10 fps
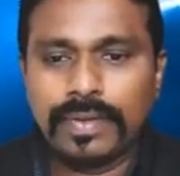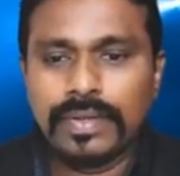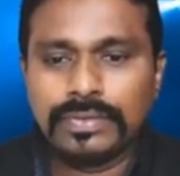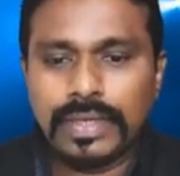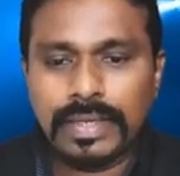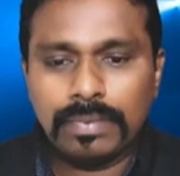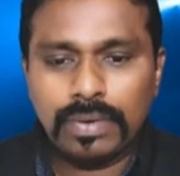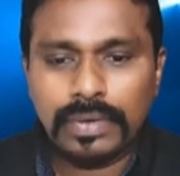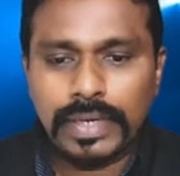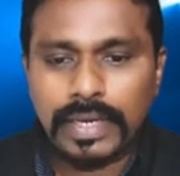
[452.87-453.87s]
The label
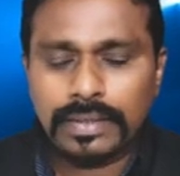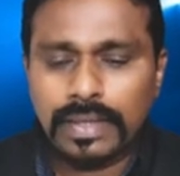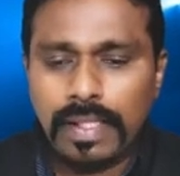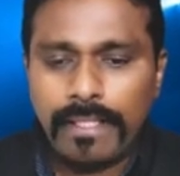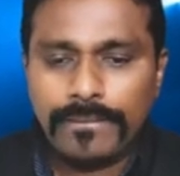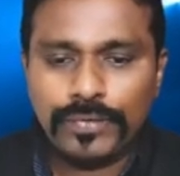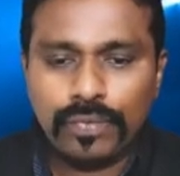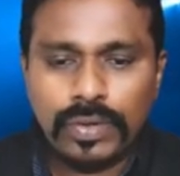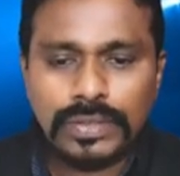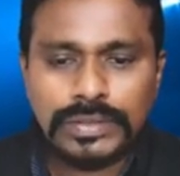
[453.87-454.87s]
or tag. If you
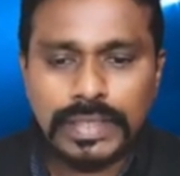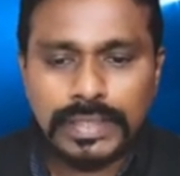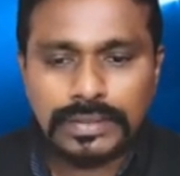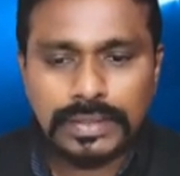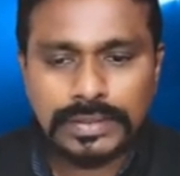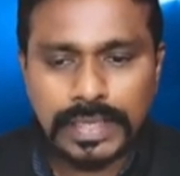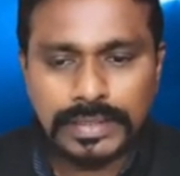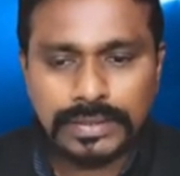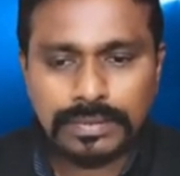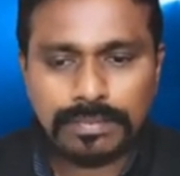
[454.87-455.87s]
want to change the
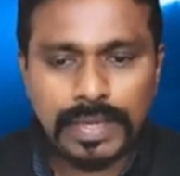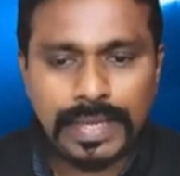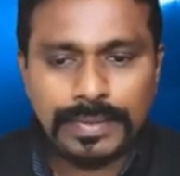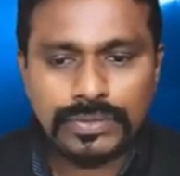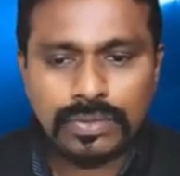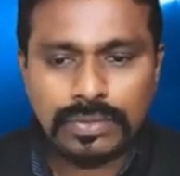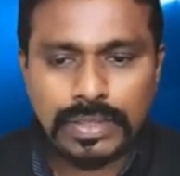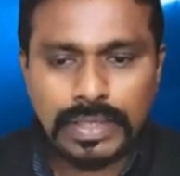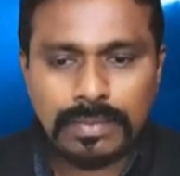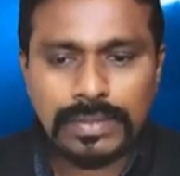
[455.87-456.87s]
size based on
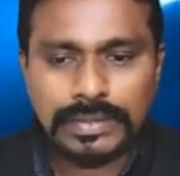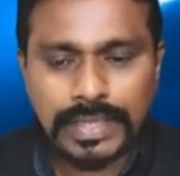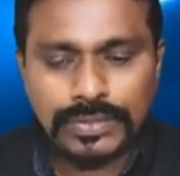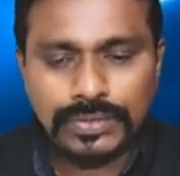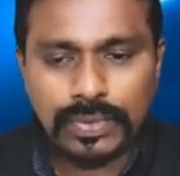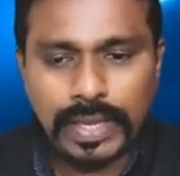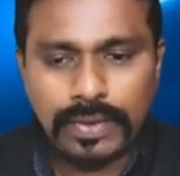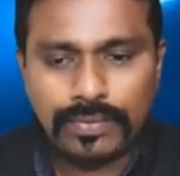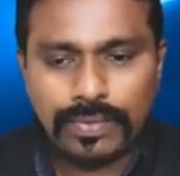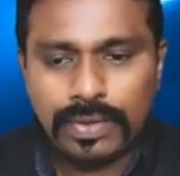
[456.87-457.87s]
the label size you
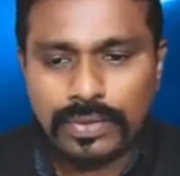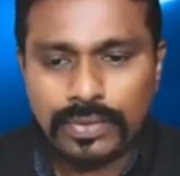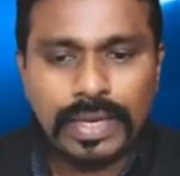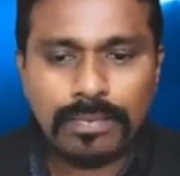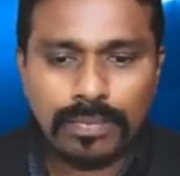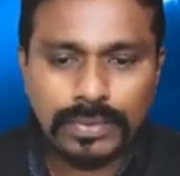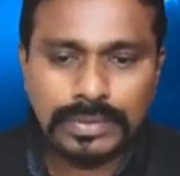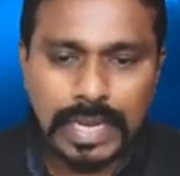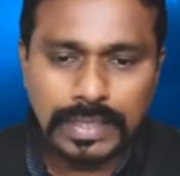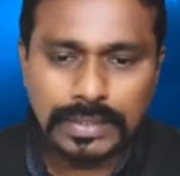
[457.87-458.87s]
have, you can
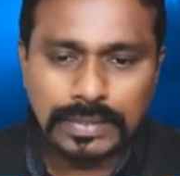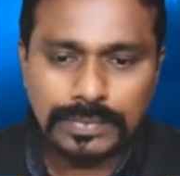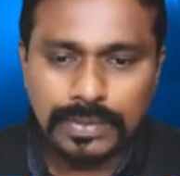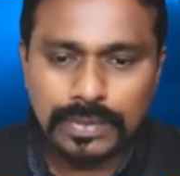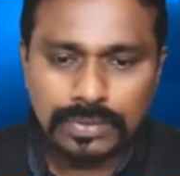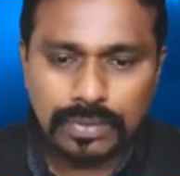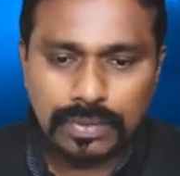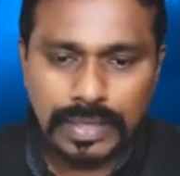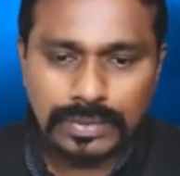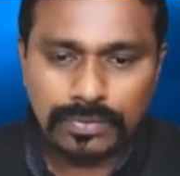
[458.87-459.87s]
put that.
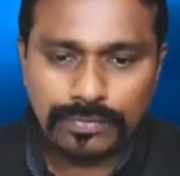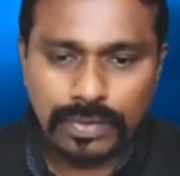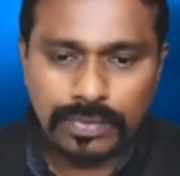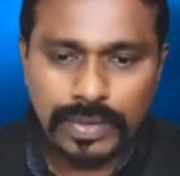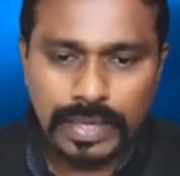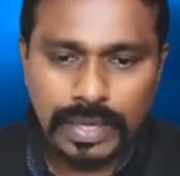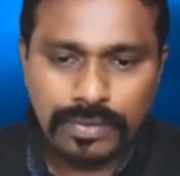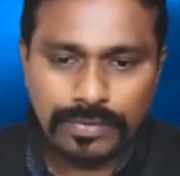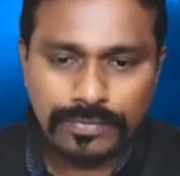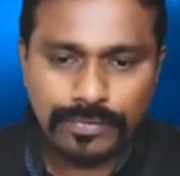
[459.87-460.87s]
So as of now, I
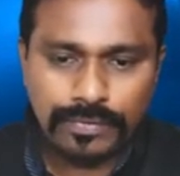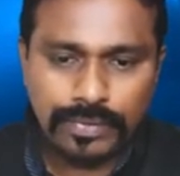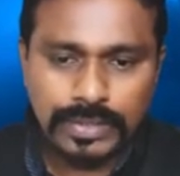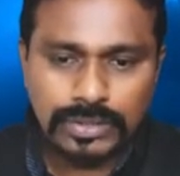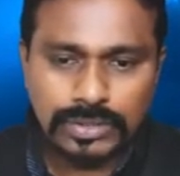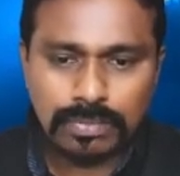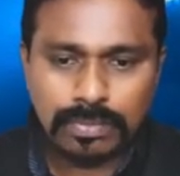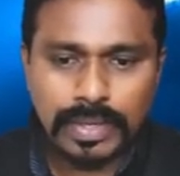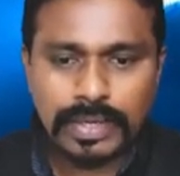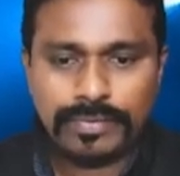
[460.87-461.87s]
have a 4 inch
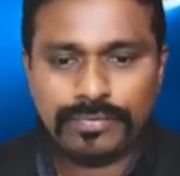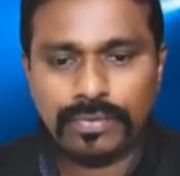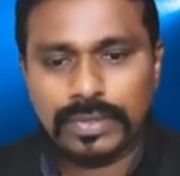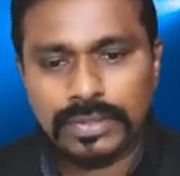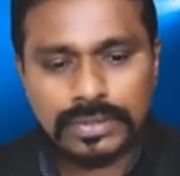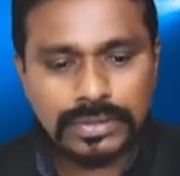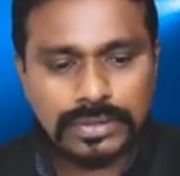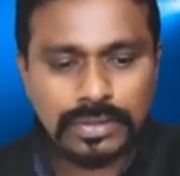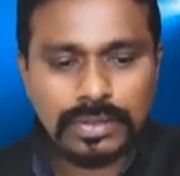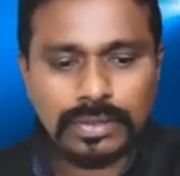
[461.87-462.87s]
by 4
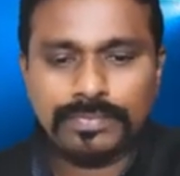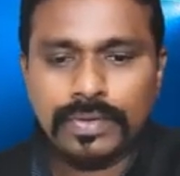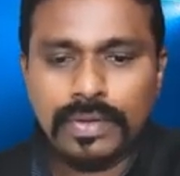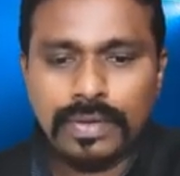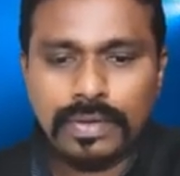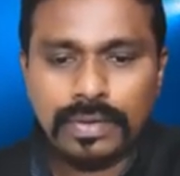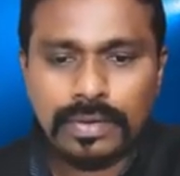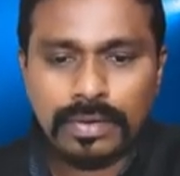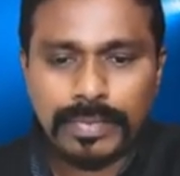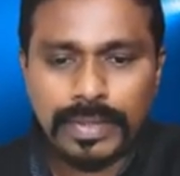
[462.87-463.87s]
inch
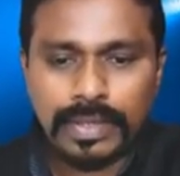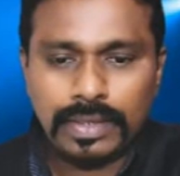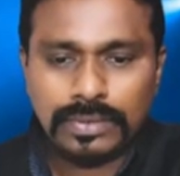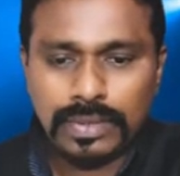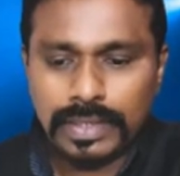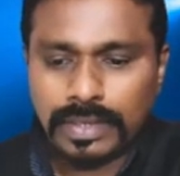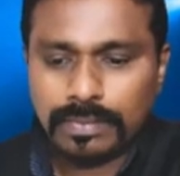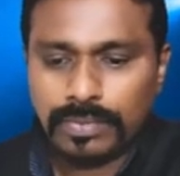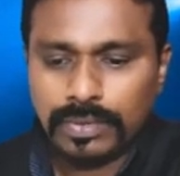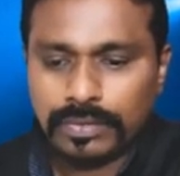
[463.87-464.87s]
media. So I
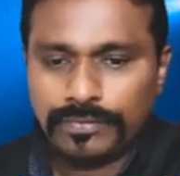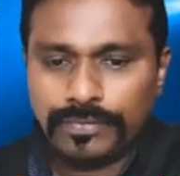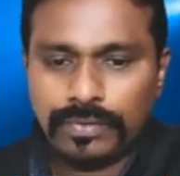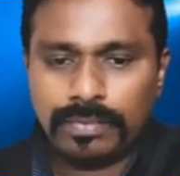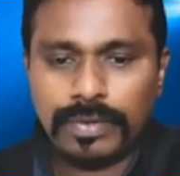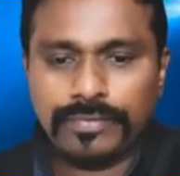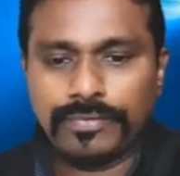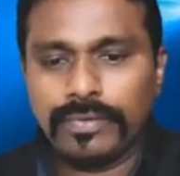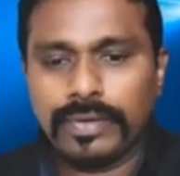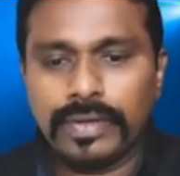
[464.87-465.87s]
can put a 4 by
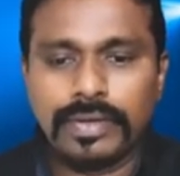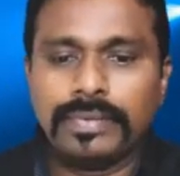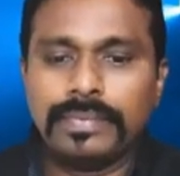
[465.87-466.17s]
4 here.